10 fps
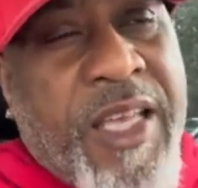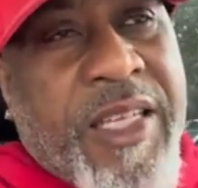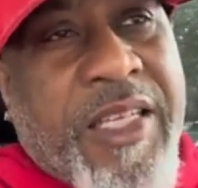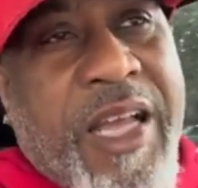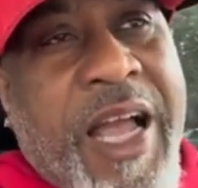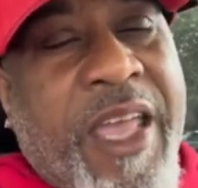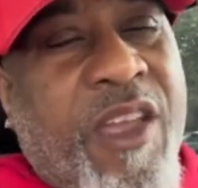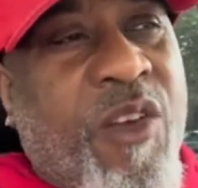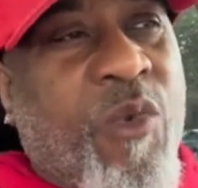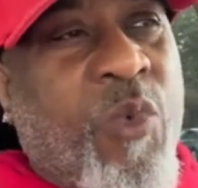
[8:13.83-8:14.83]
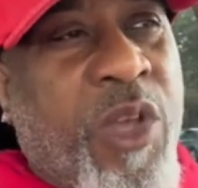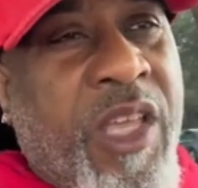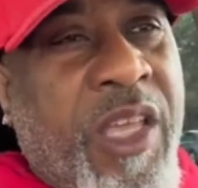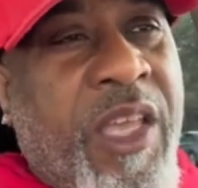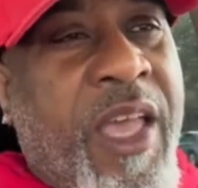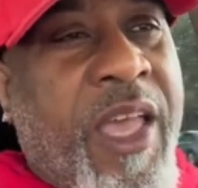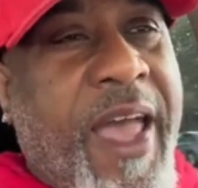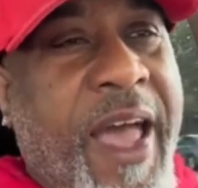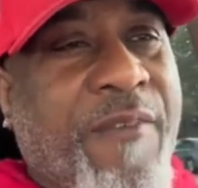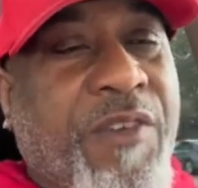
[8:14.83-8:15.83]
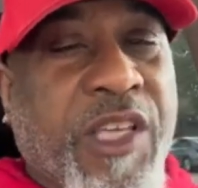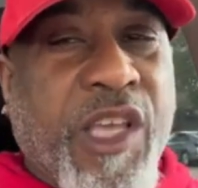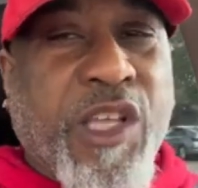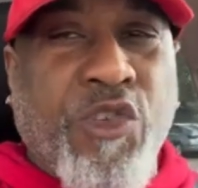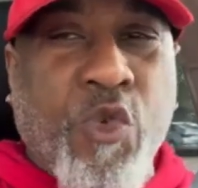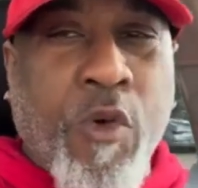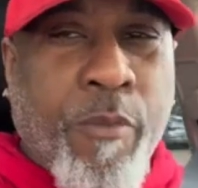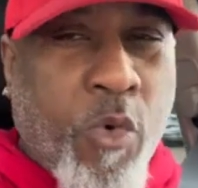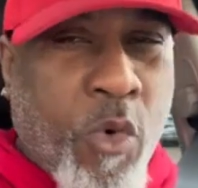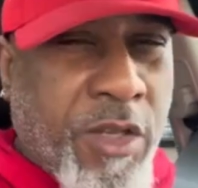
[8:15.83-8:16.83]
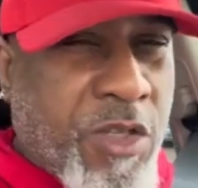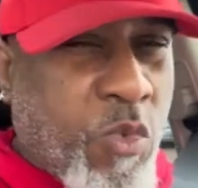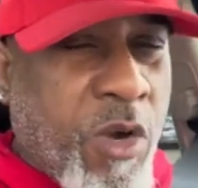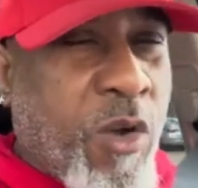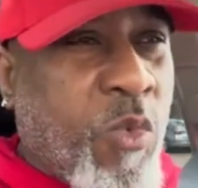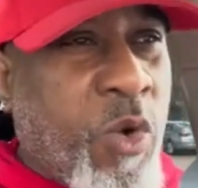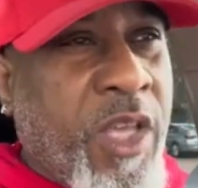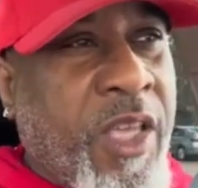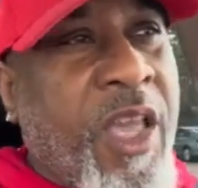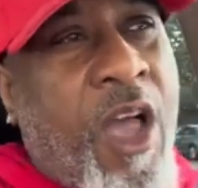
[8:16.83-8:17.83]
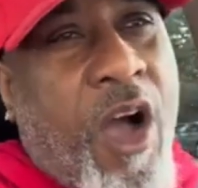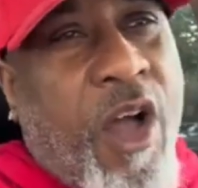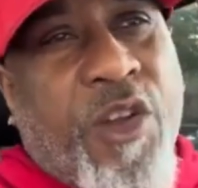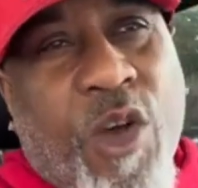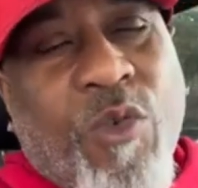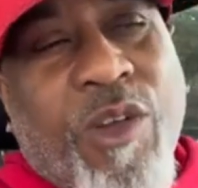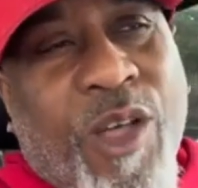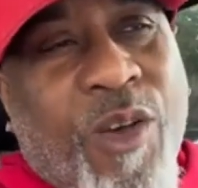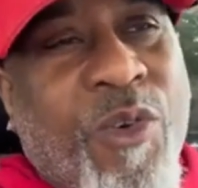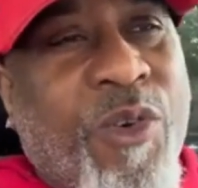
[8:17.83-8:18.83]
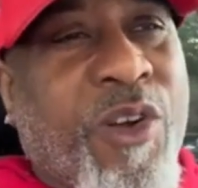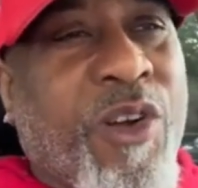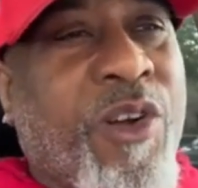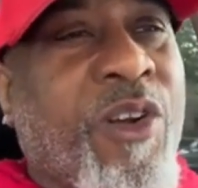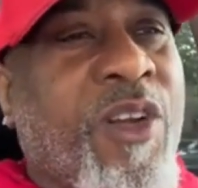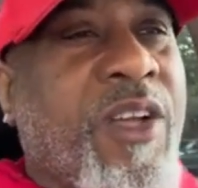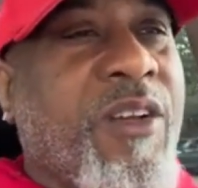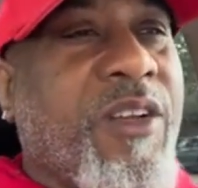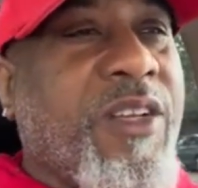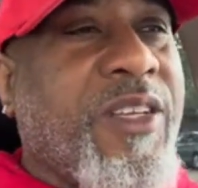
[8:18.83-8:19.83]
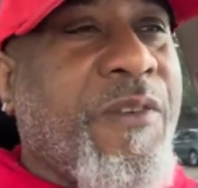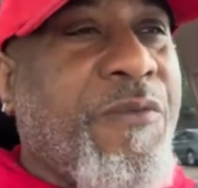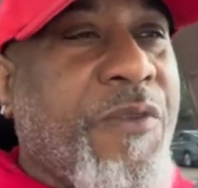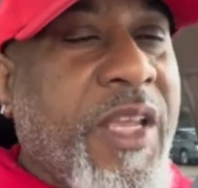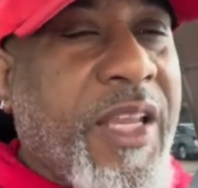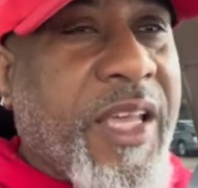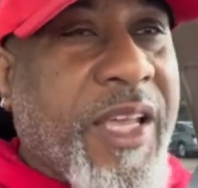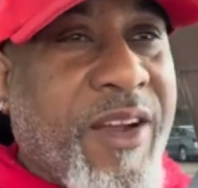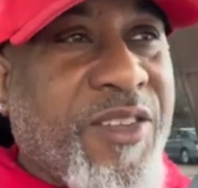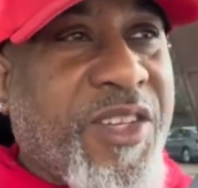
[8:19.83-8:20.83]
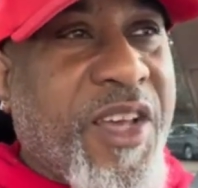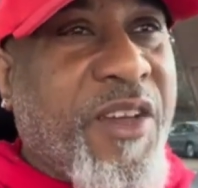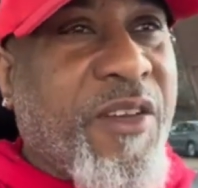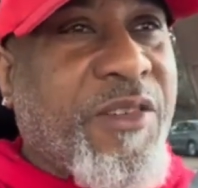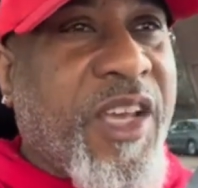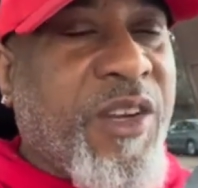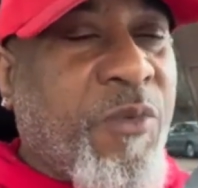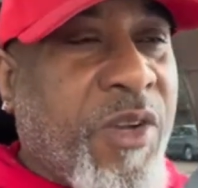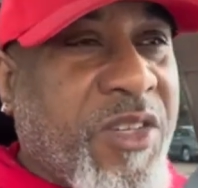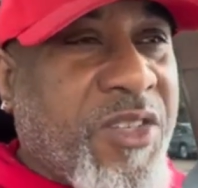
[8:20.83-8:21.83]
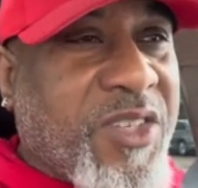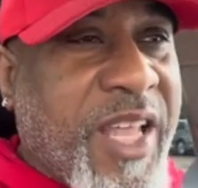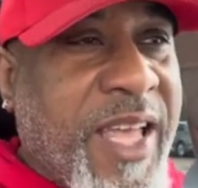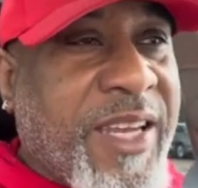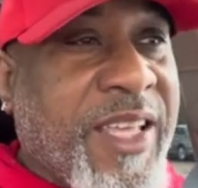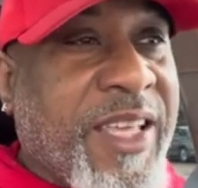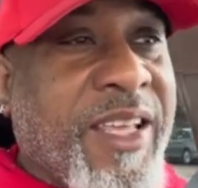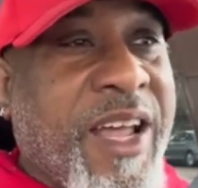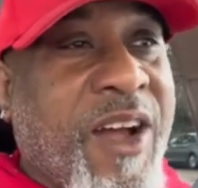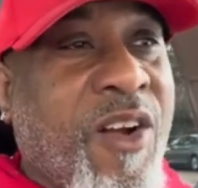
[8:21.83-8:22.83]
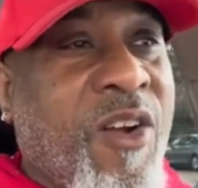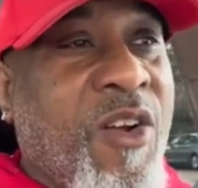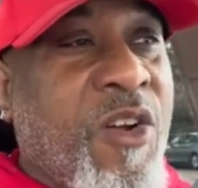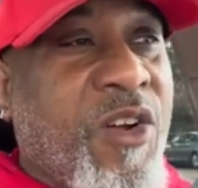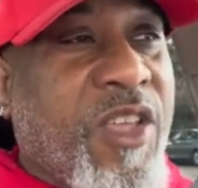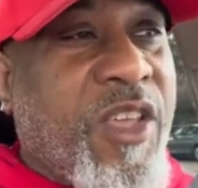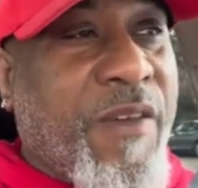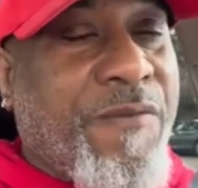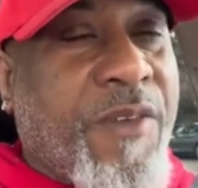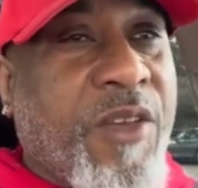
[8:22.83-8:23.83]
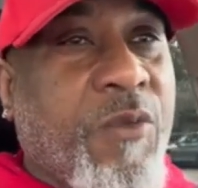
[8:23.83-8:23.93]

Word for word: into our ear. We have to get to a point to where we are no longer defeating ourselves and we're standing in our gifting.